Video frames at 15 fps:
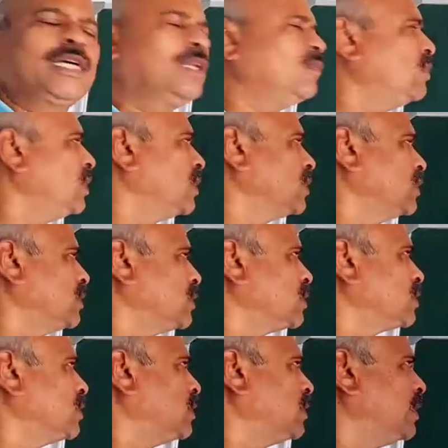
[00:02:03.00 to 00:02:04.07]

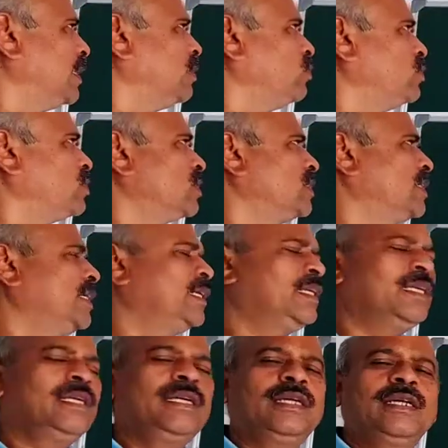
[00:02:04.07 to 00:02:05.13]
converges, then we say
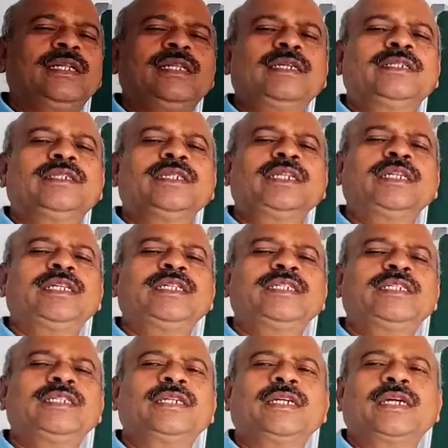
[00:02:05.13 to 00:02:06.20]
that the
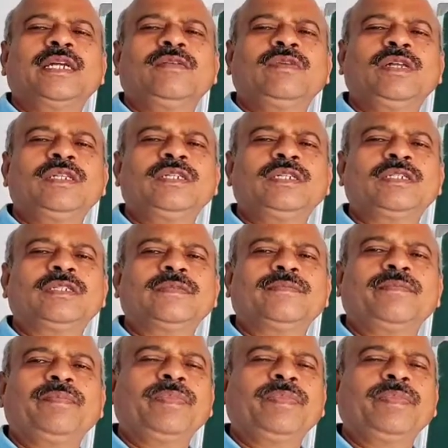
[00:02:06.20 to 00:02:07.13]
series converges.